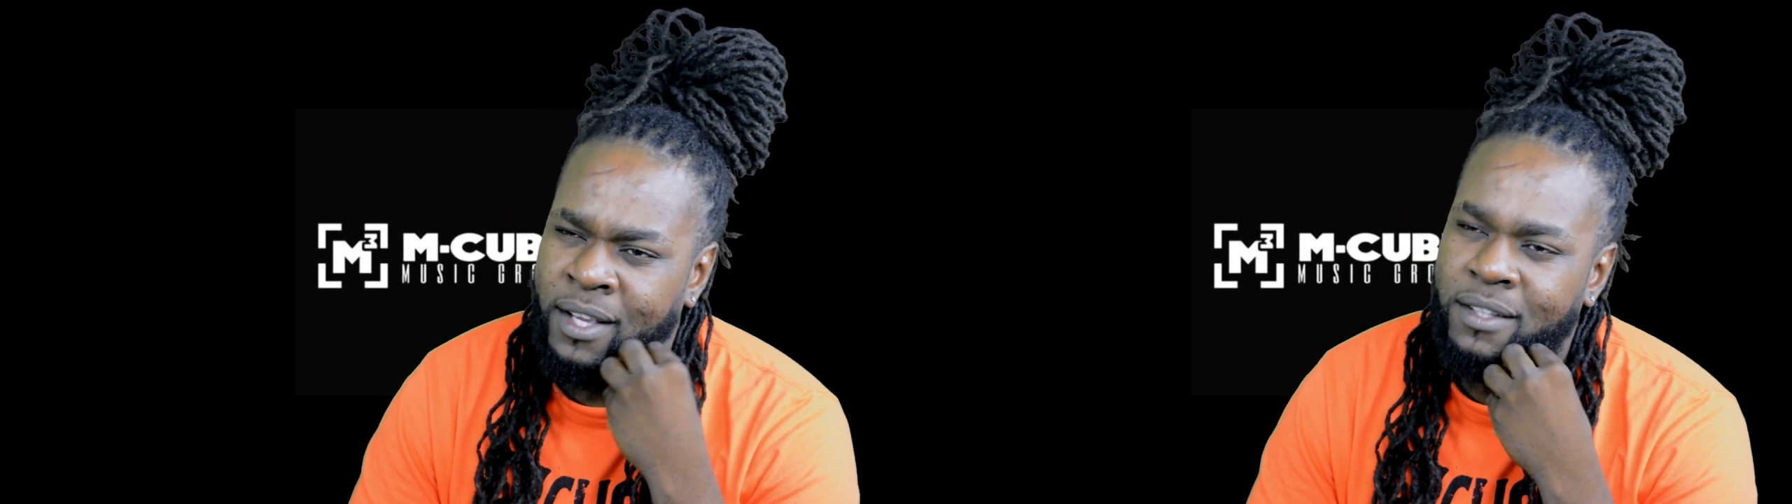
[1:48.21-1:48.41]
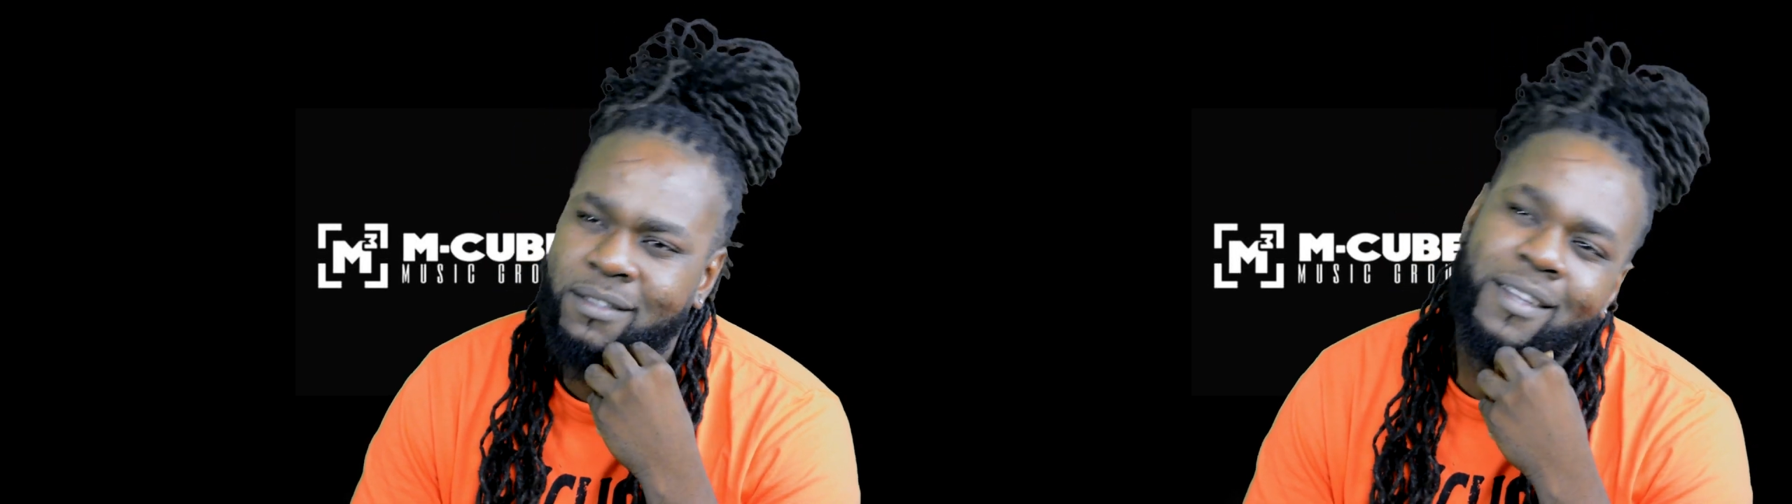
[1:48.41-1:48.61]

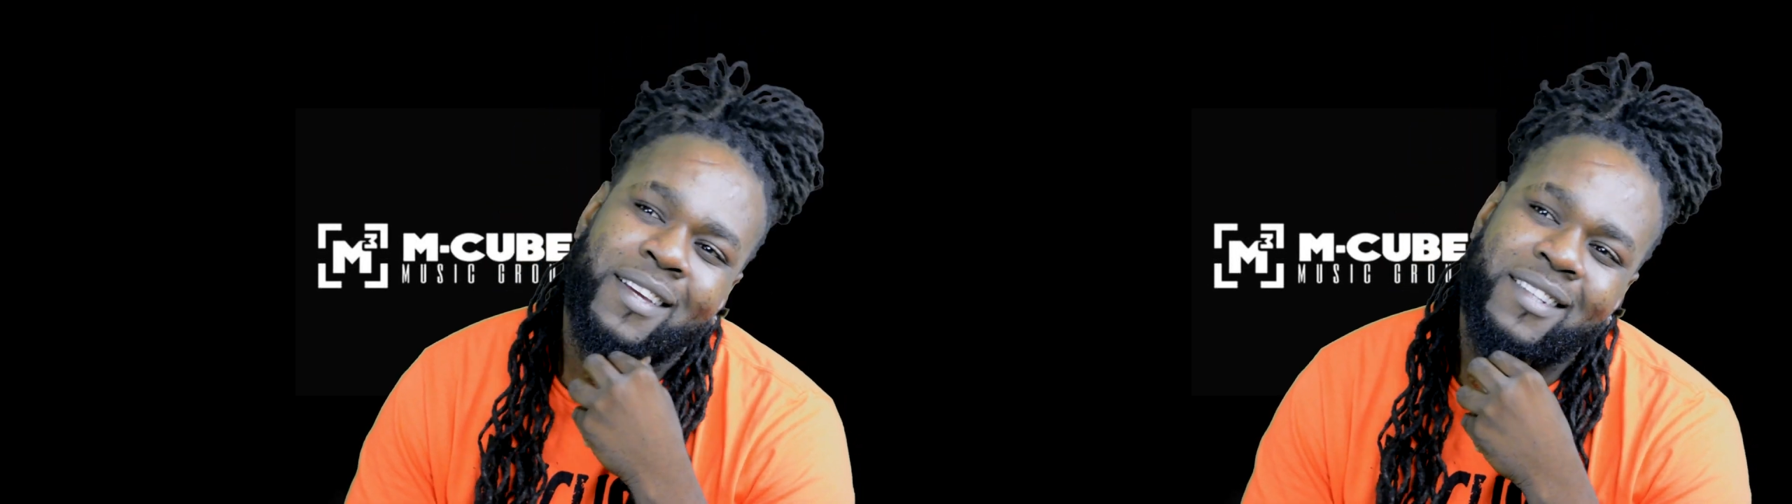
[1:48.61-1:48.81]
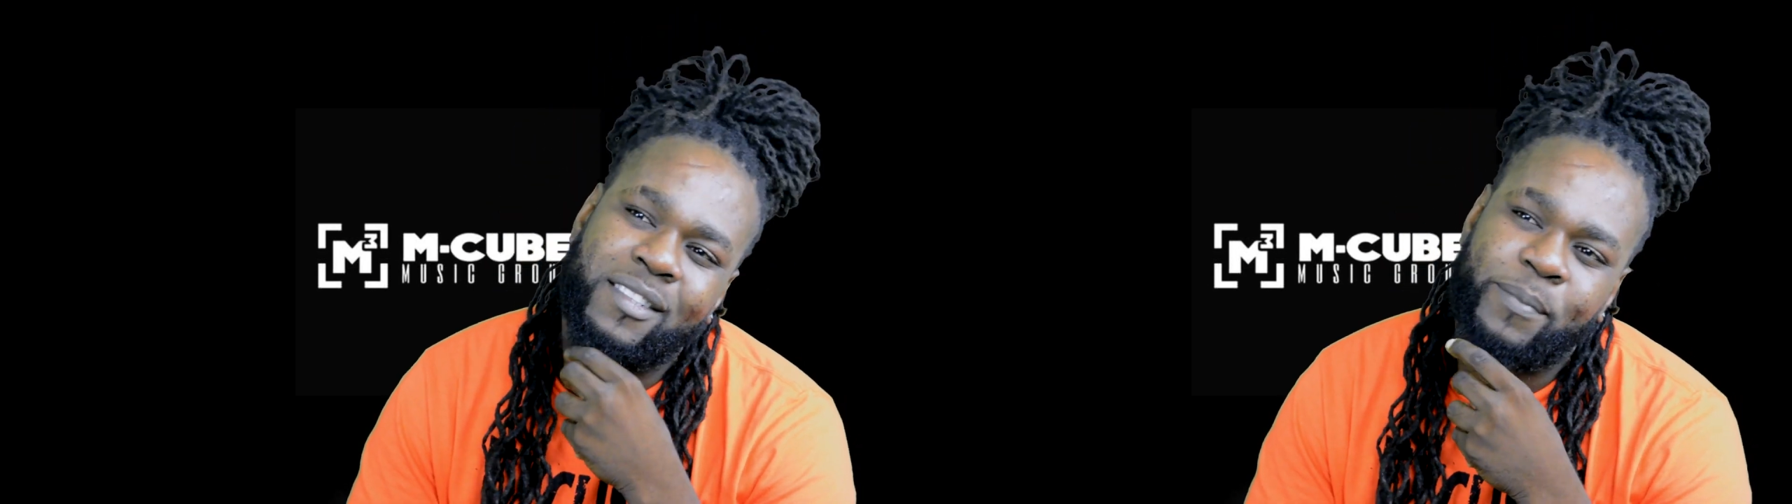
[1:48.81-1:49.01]

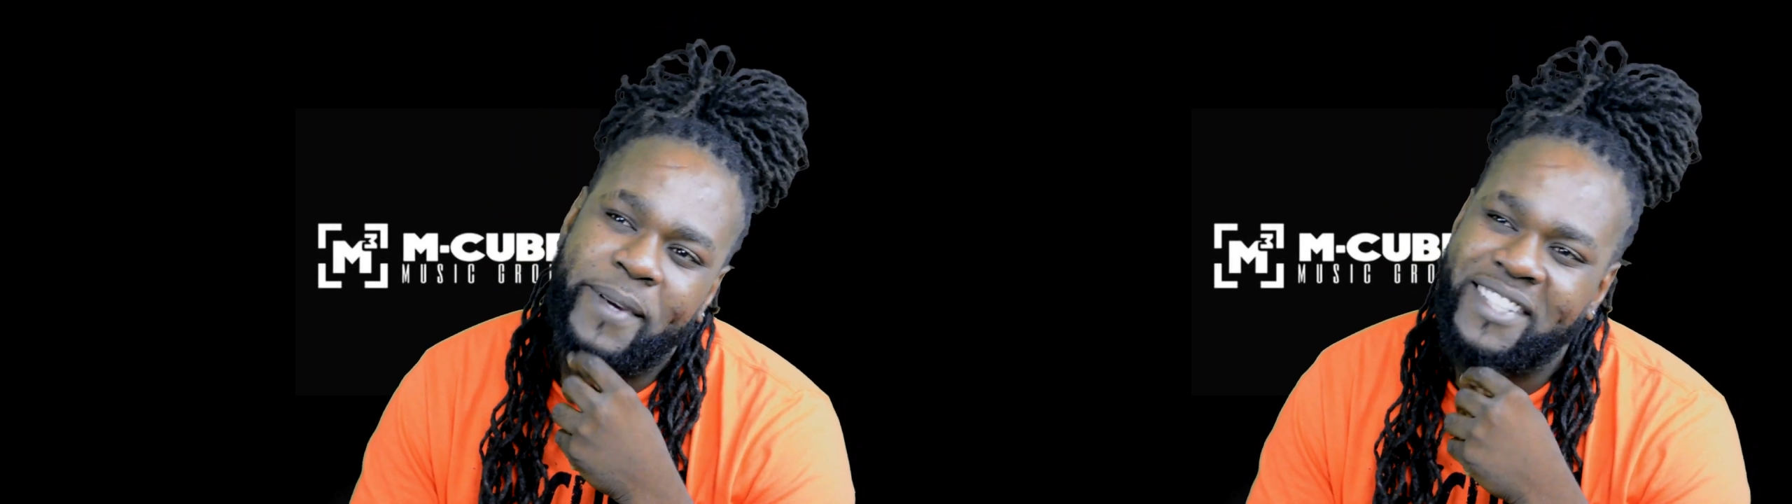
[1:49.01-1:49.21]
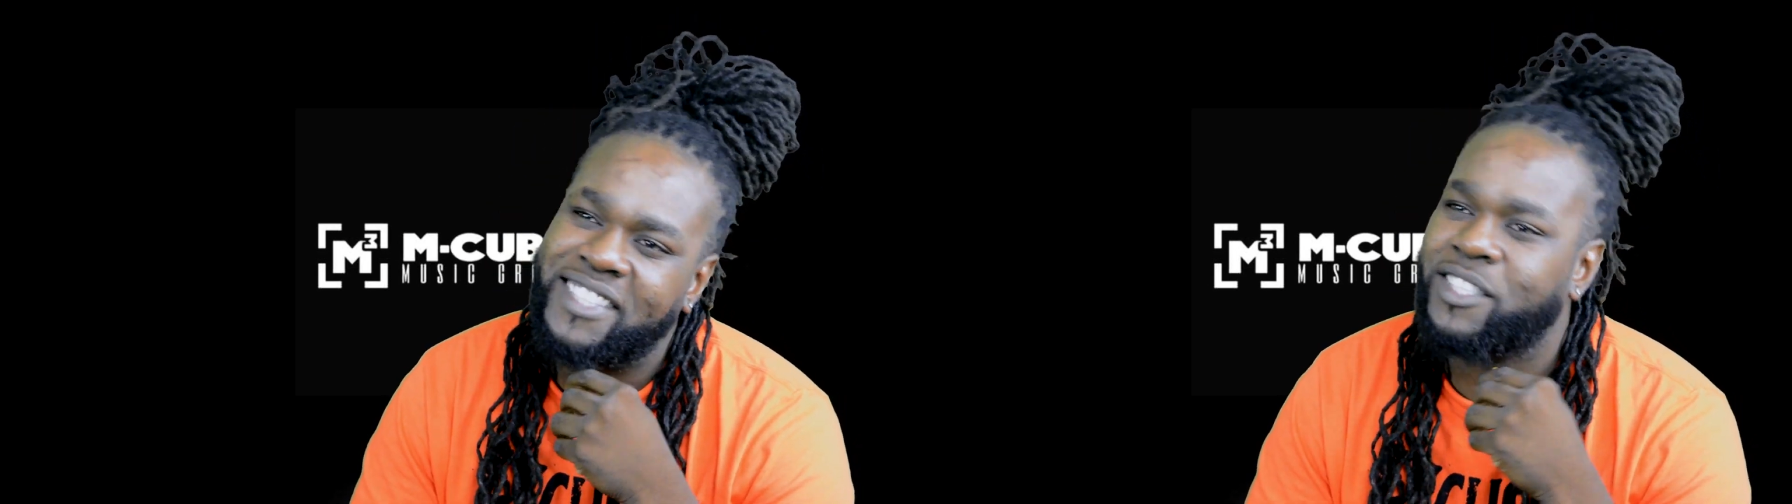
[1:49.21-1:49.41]
seeking
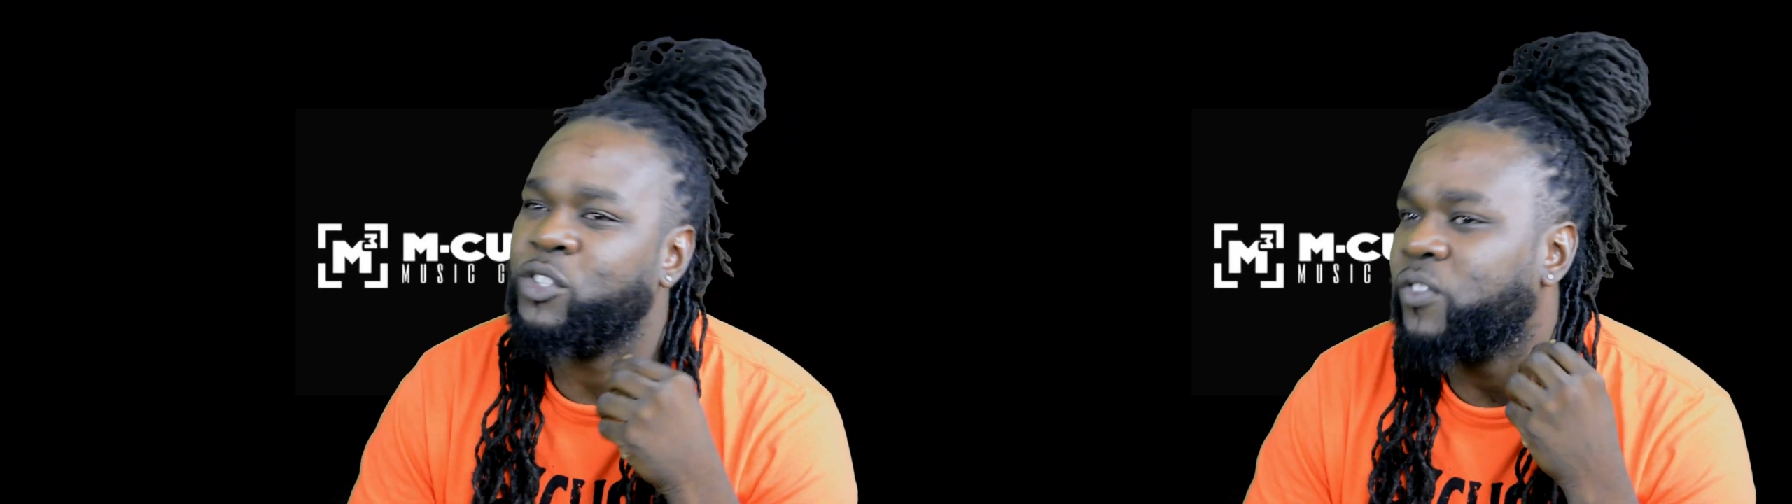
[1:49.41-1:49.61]
special